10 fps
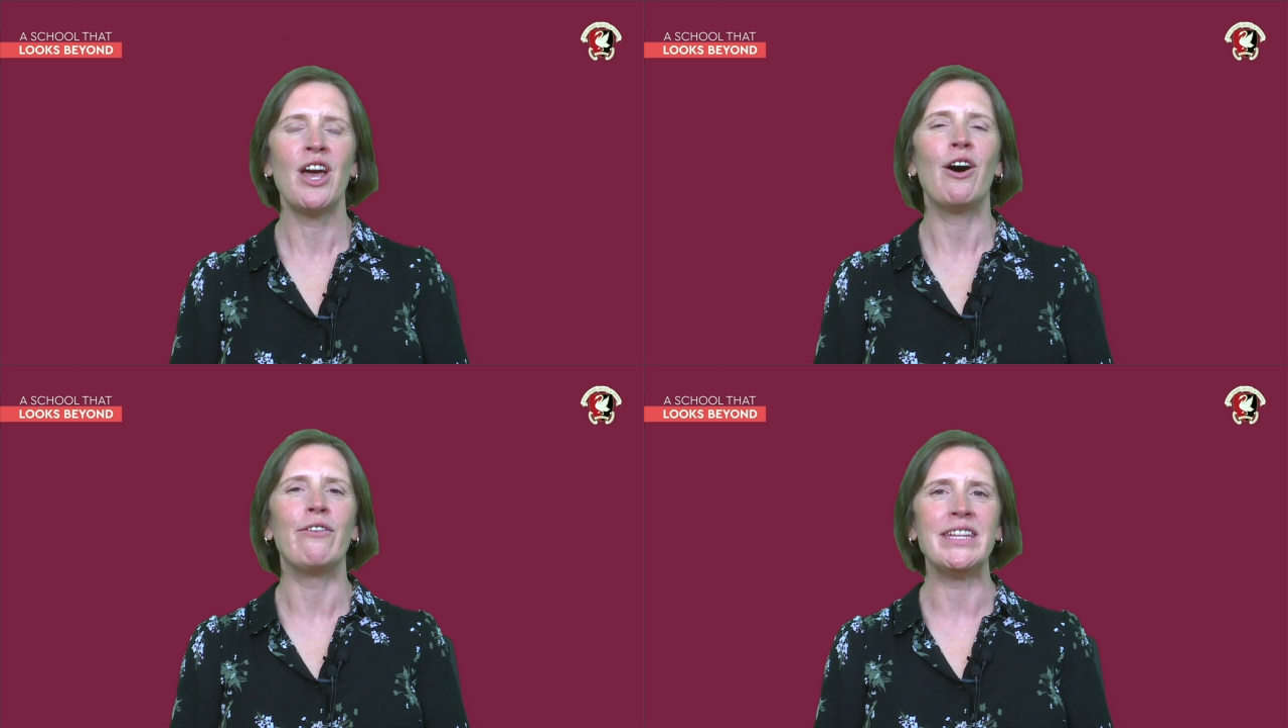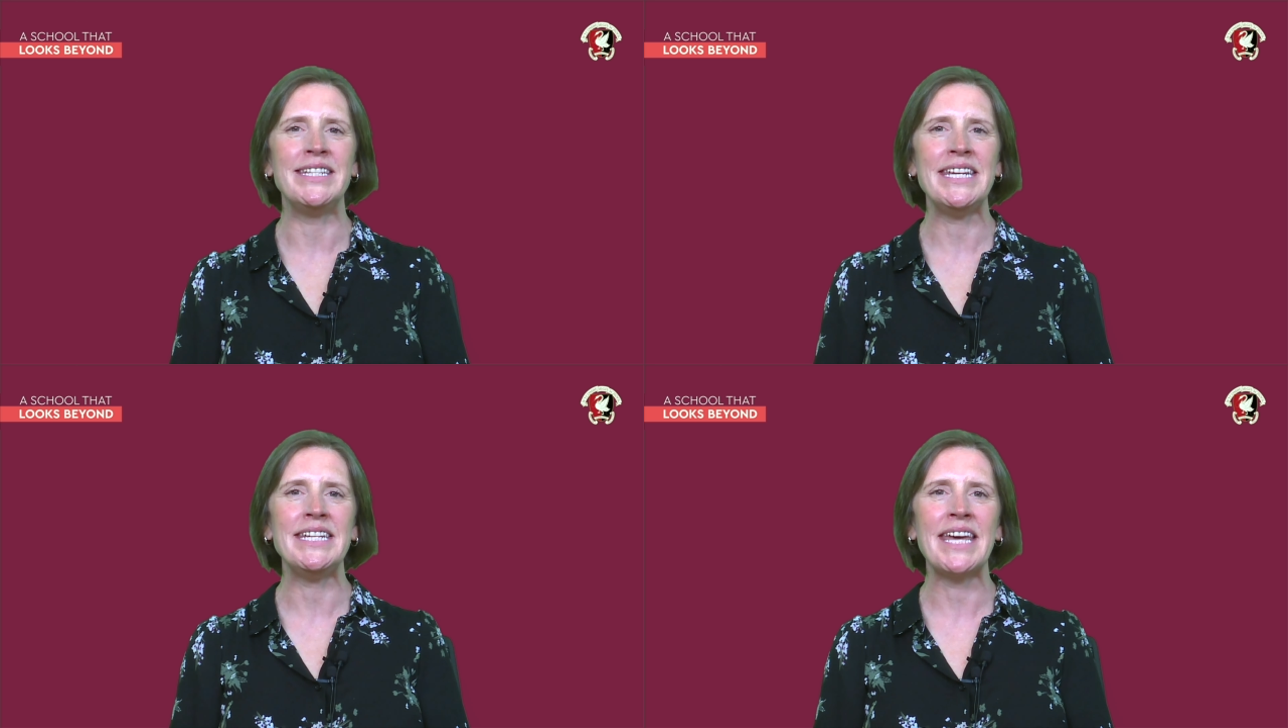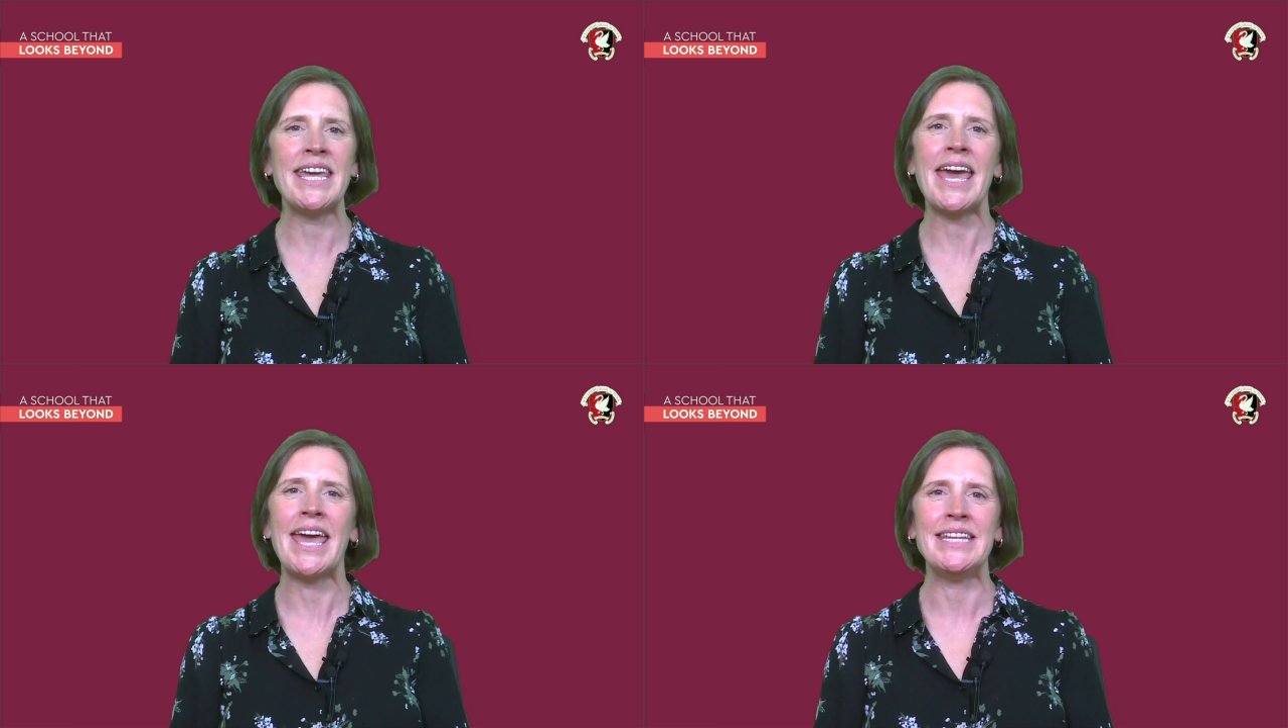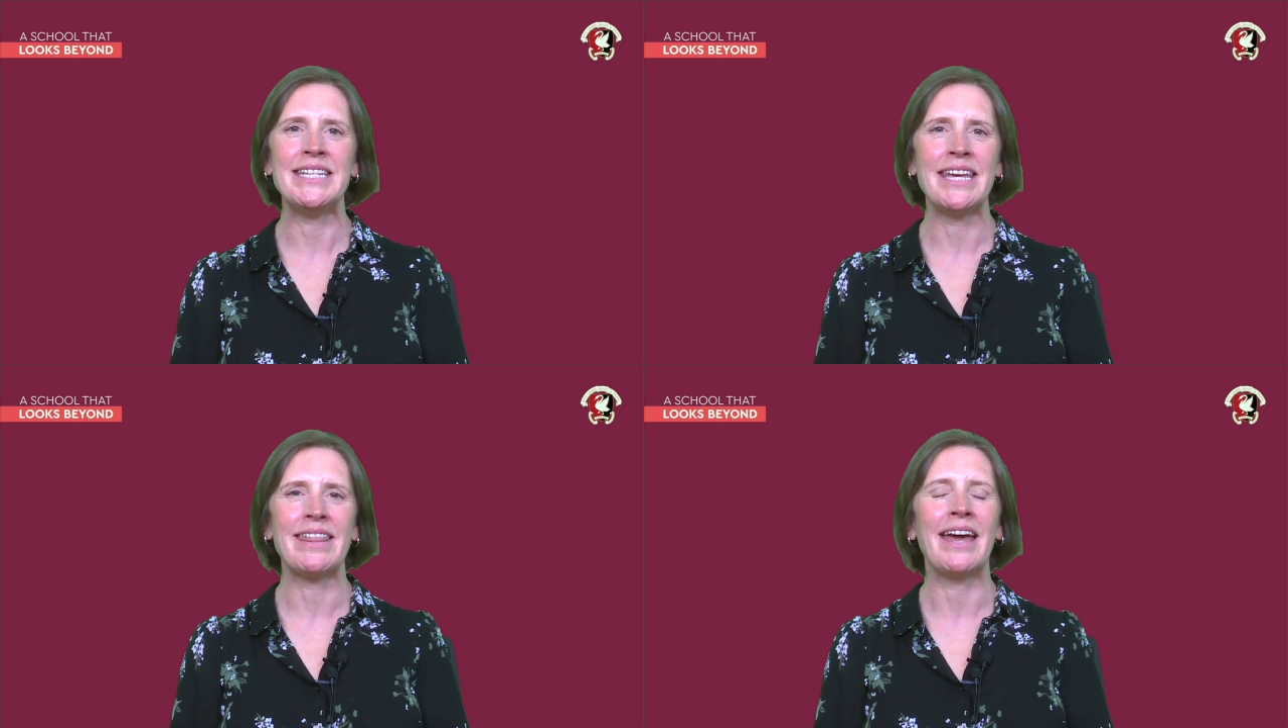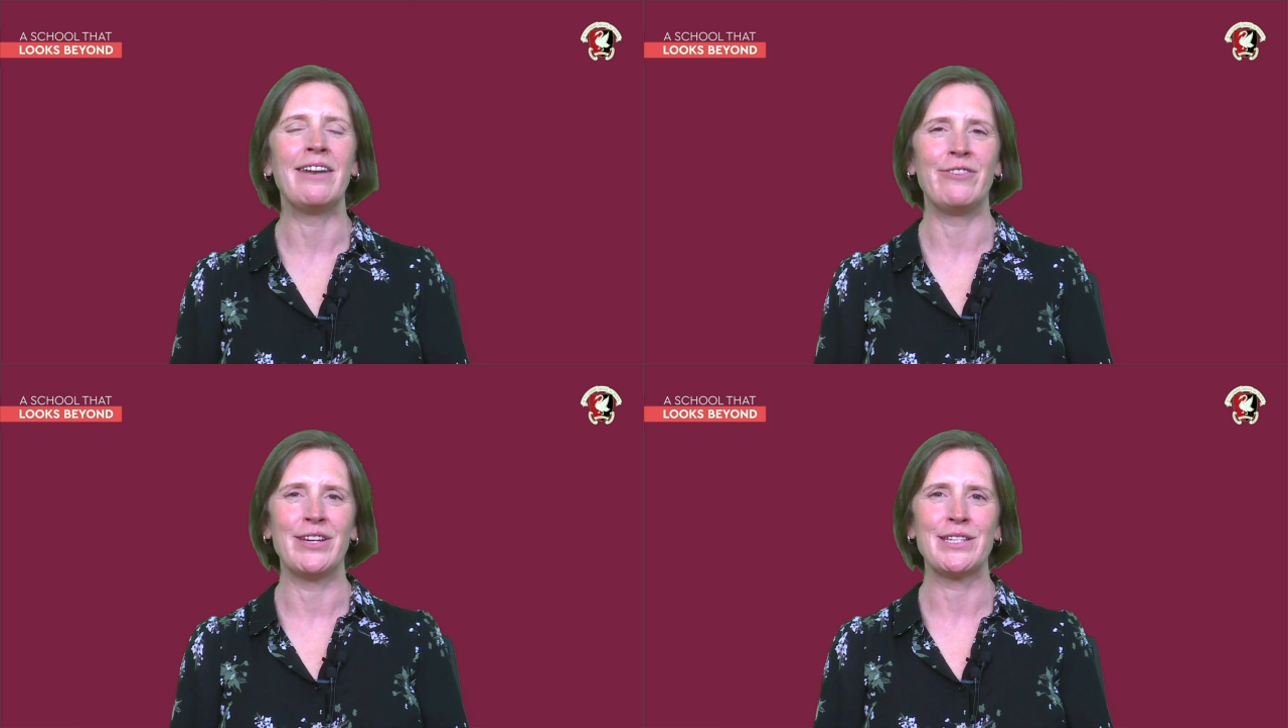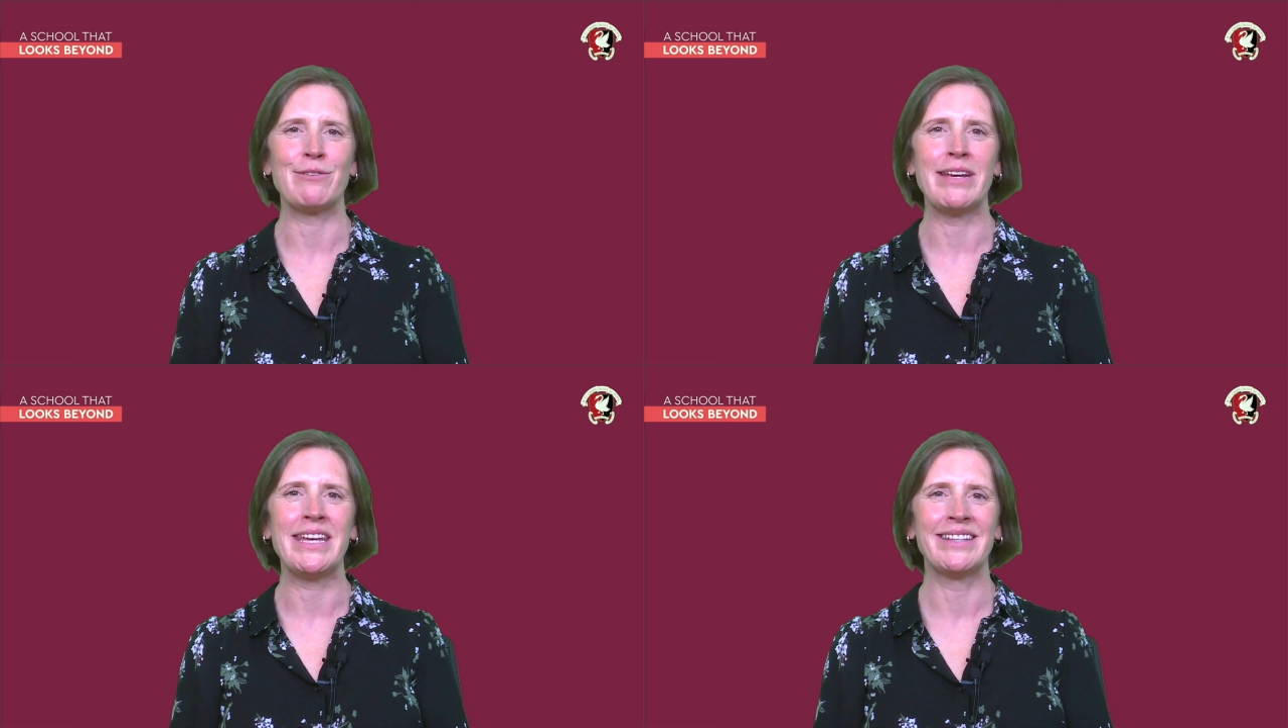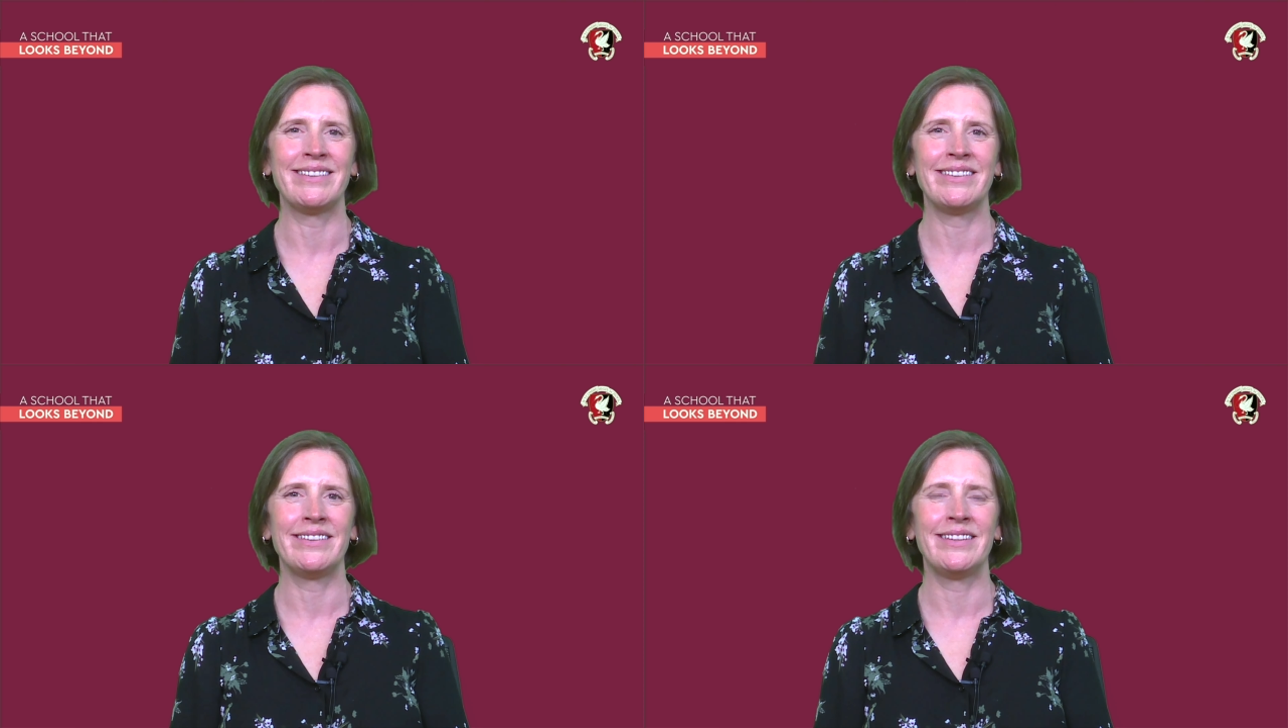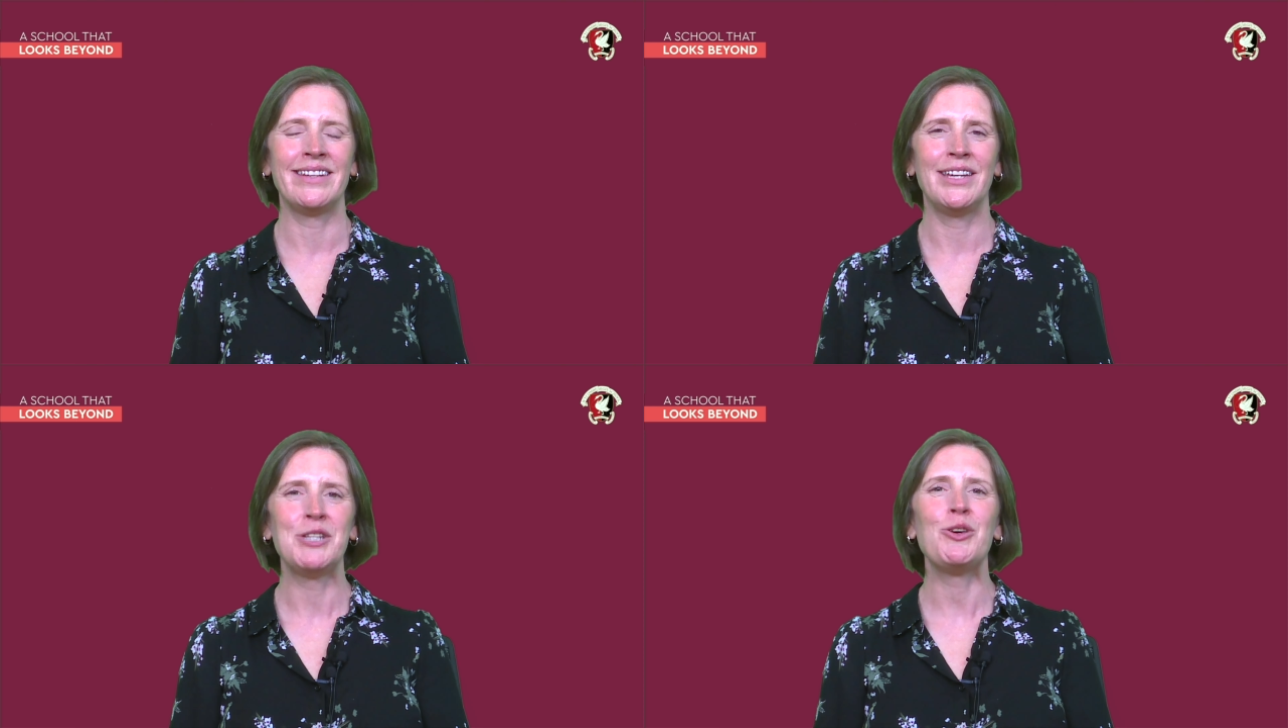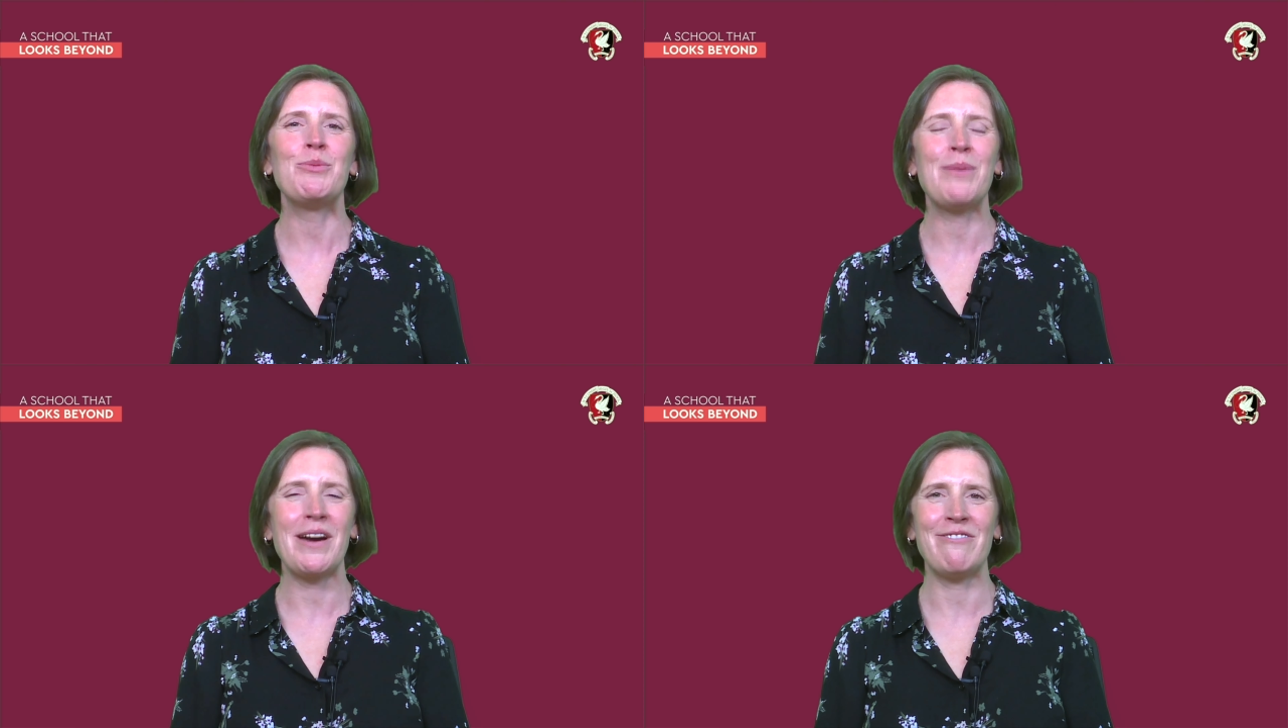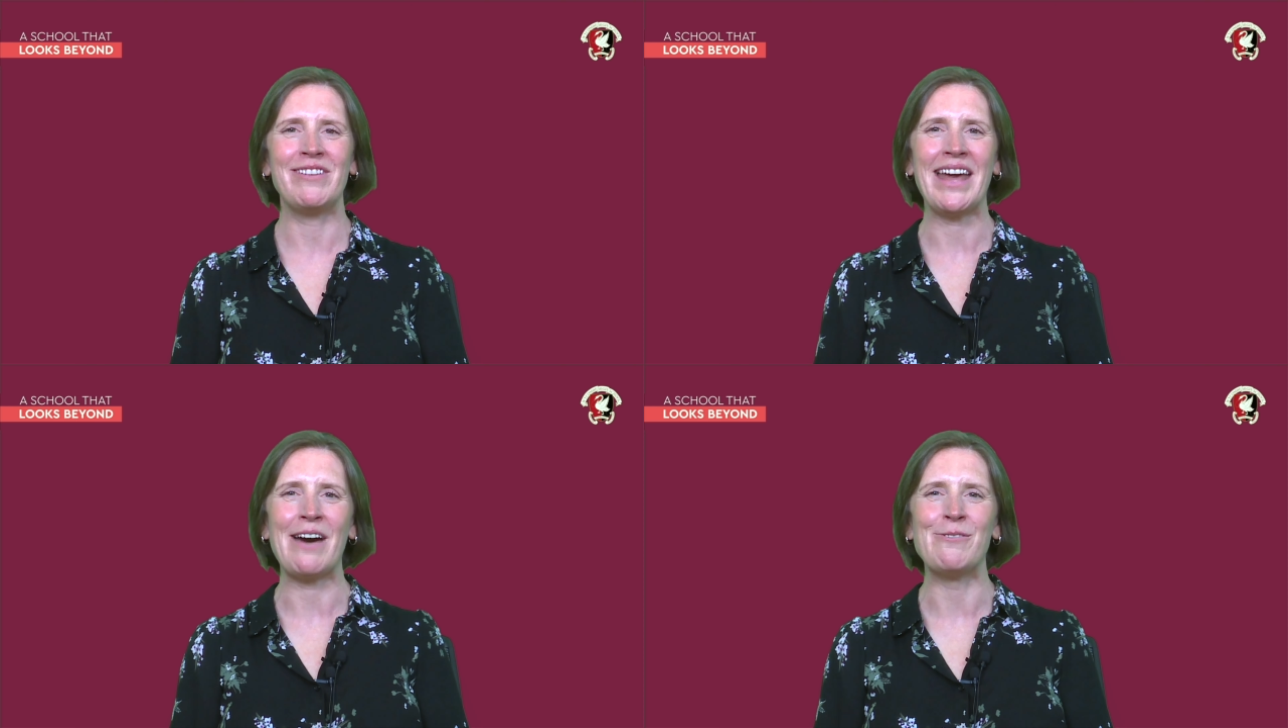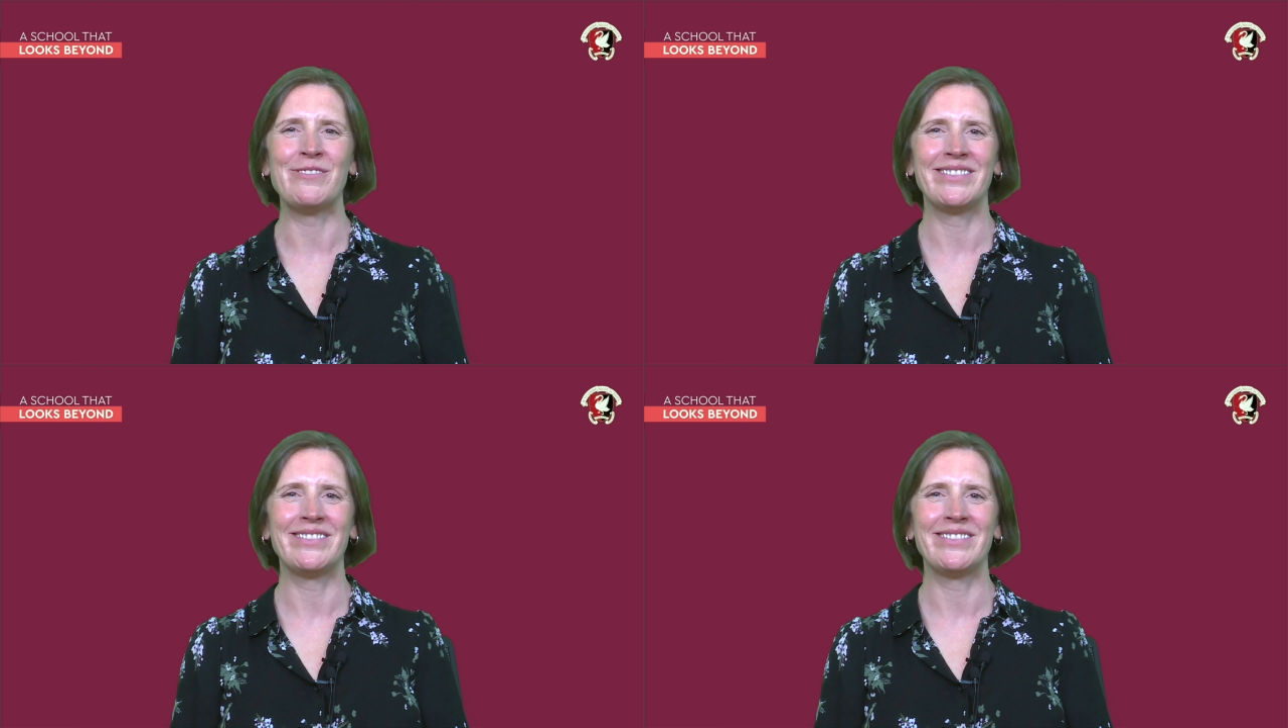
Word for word: of the D Day 80th anniversary. Goodbye for now.